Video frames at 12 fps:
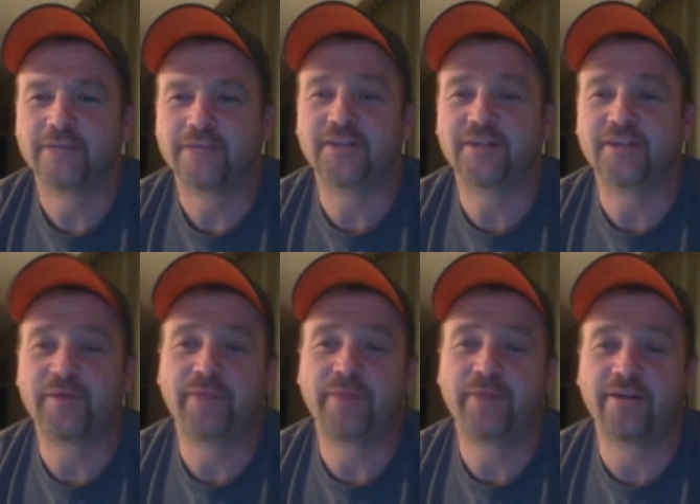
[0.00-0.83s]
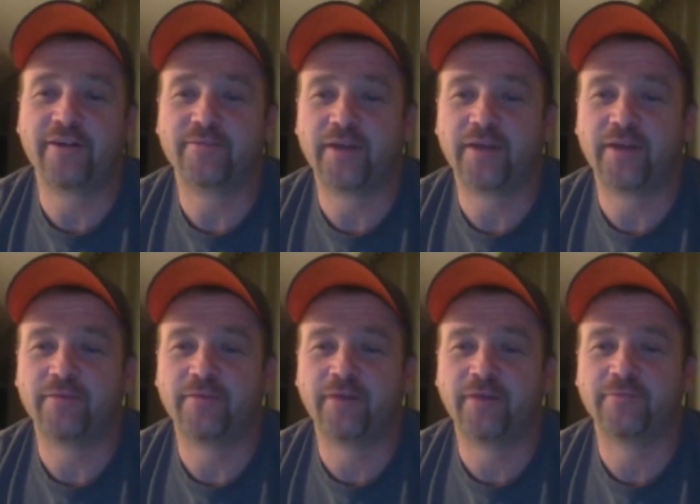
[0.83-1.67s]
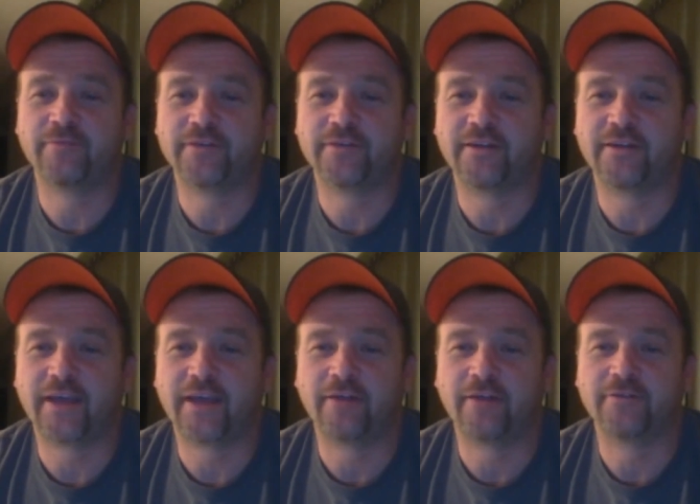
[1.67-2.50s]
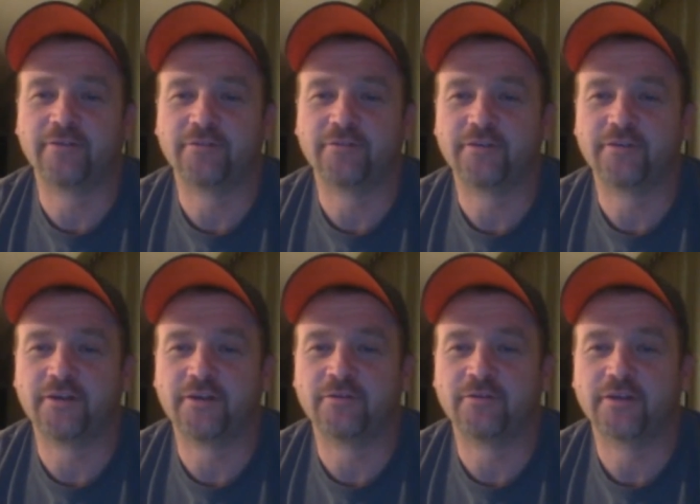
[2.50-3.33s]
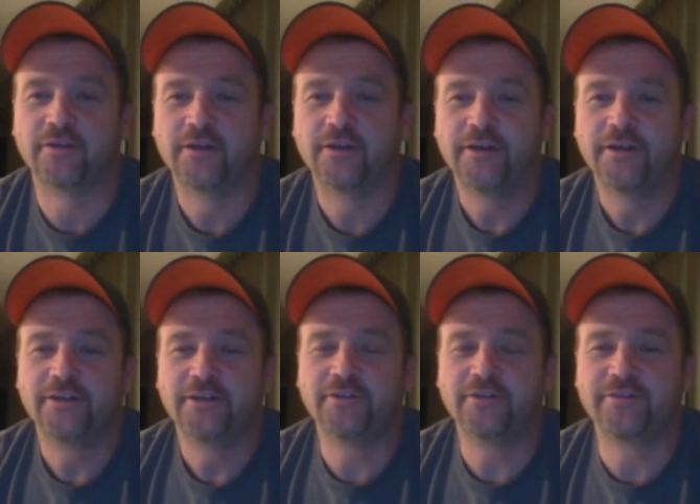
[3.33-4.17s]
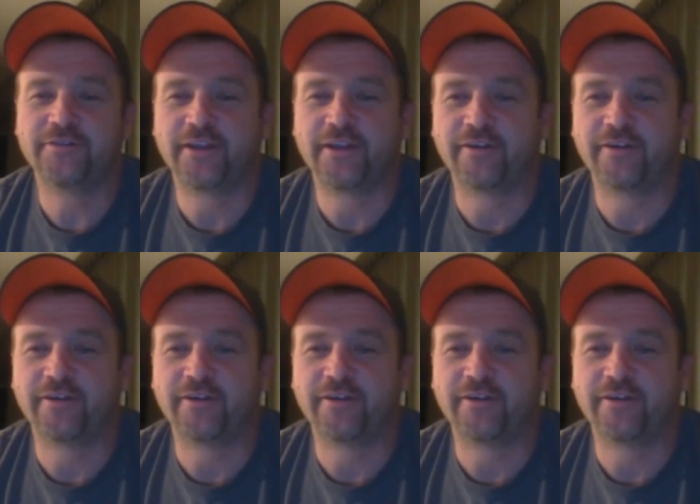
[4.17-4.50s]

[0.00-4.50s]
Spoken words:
Actually, my mom is into cattle too, so she knows a thing